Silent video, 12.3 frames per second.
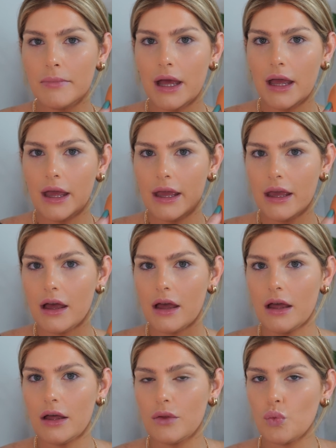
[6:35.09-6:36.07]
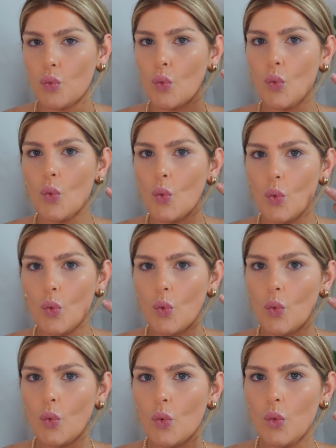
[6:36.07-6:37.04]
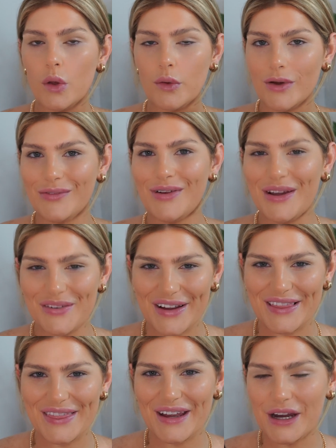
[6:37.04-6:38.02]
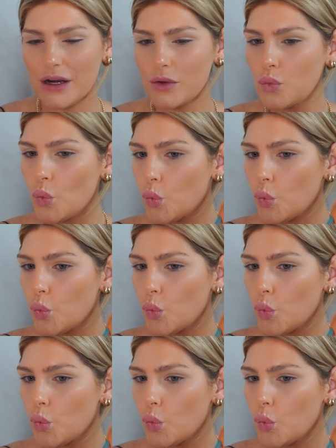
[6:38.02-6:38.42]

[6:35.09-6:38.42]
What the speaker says: my lower back right there.